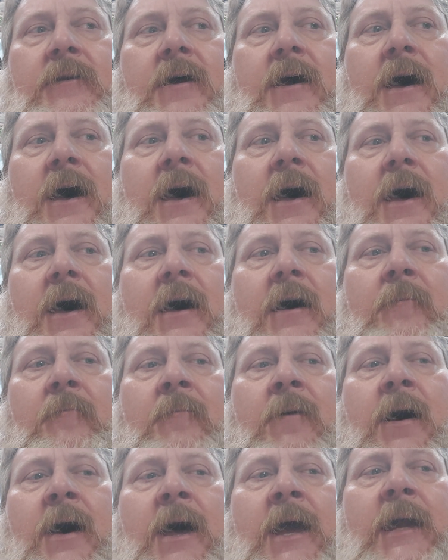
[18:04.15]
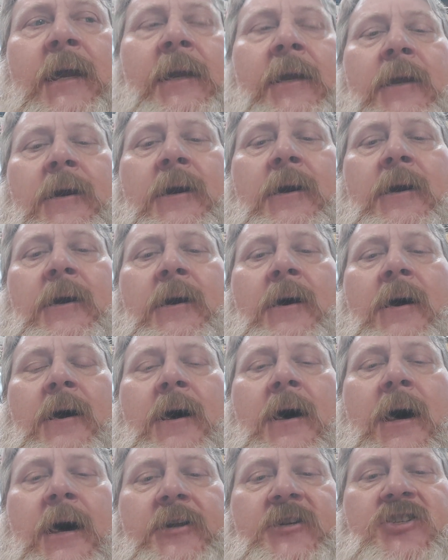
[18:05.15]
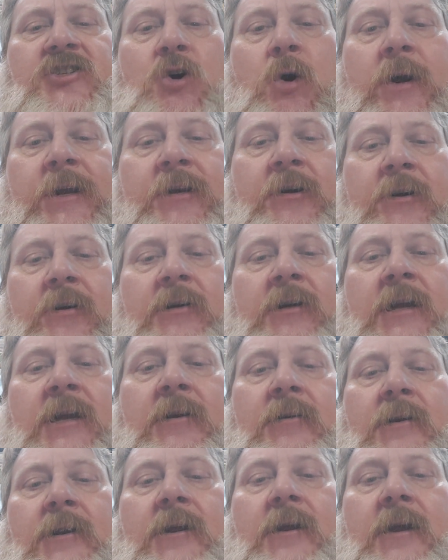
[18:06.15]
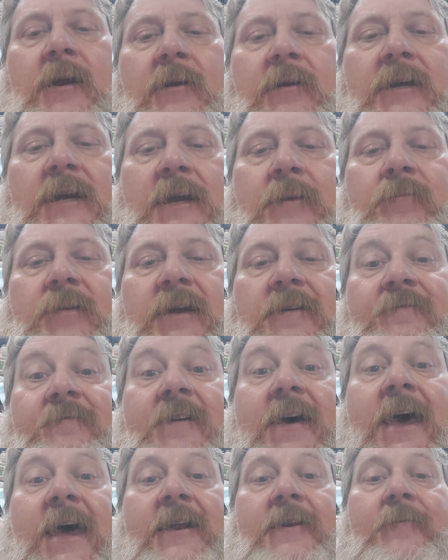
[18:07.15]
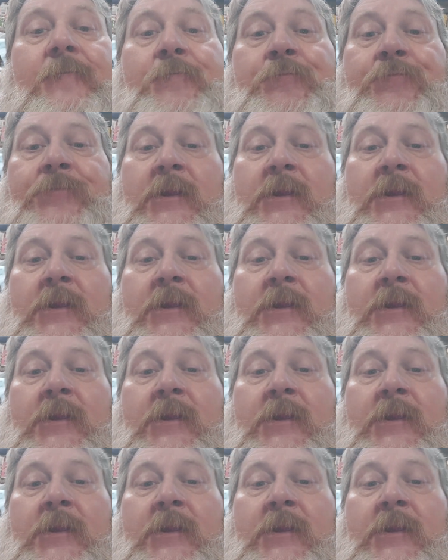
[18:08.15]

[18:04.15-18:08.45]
my joiner can be fed